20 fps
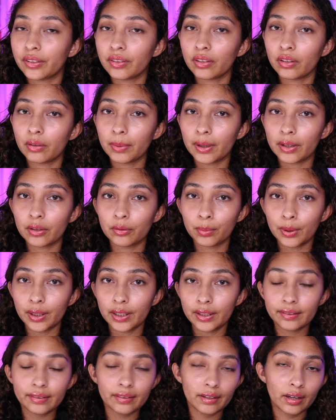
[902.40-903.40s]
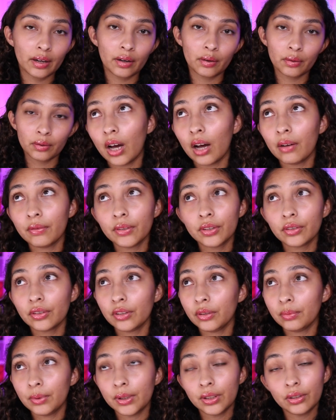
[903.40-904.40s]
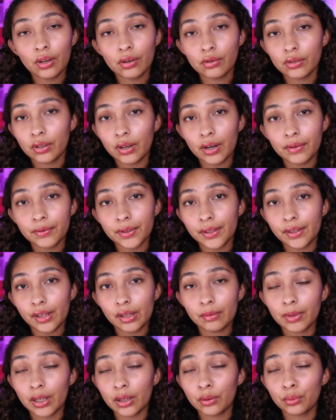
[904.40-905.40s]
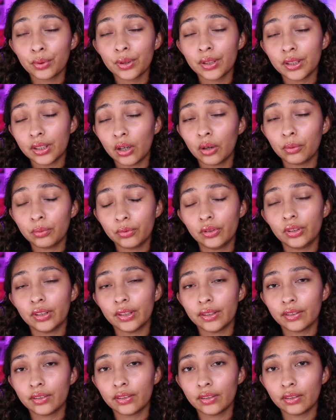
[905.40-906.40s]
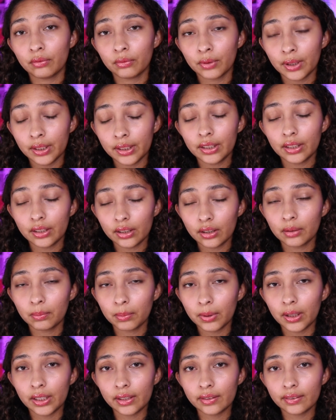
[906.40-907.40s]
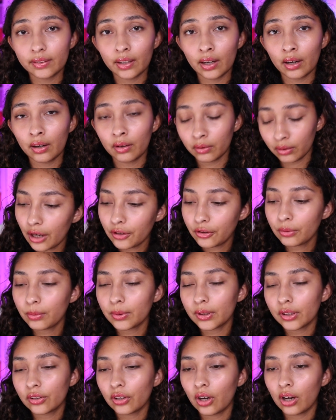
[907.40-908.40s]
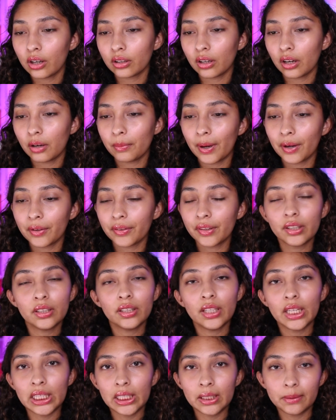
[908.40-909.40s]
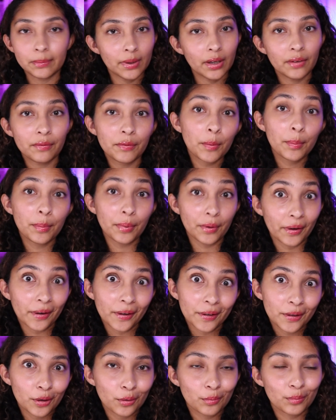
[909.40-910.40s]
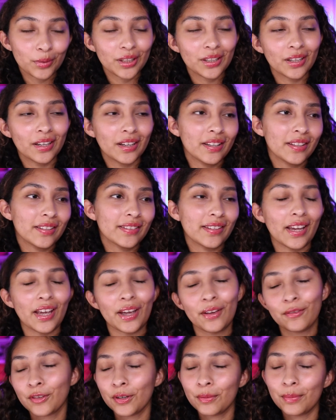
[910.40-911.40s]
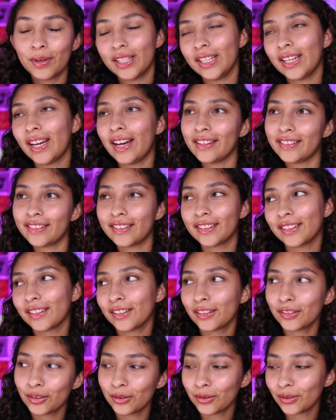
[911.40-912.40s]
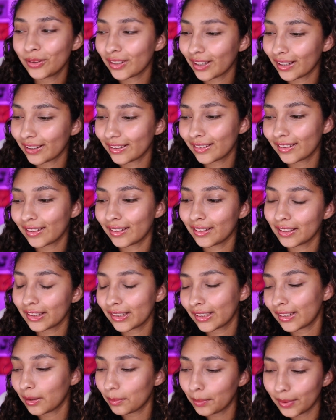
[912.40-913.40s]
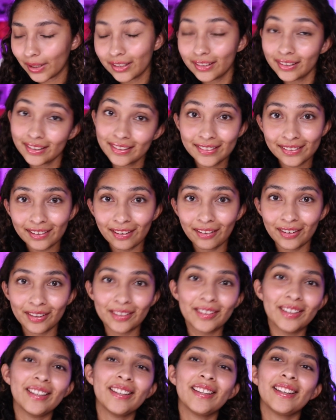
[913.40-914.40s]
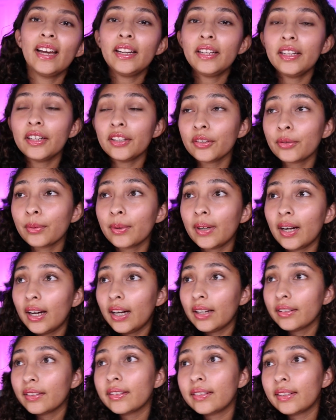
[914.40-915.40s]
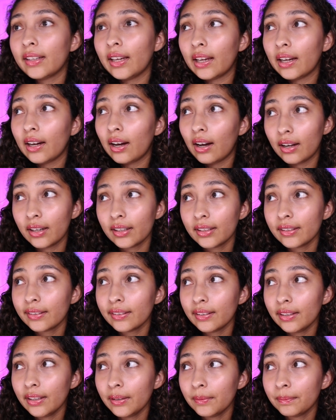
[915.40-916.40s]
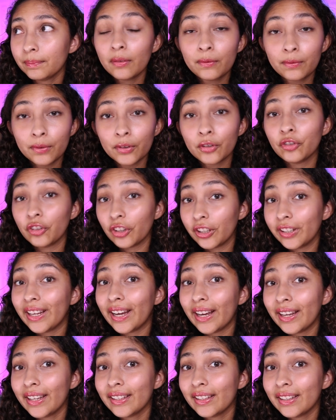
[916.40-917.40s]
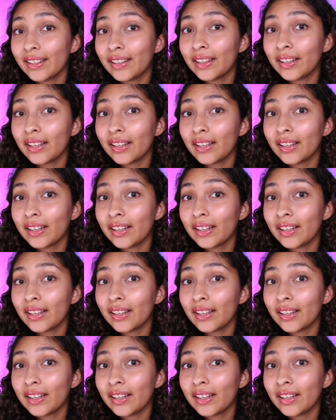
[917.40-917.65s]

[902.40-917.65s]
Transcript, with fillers: is in a better place now. Obviously, we don't know everything, but I really hope she is really in a good place now. I do want to talk about the name of the book because everybody has their little two cents and their little opinions on it. And here's what I'll have to say honestly, for Jennette,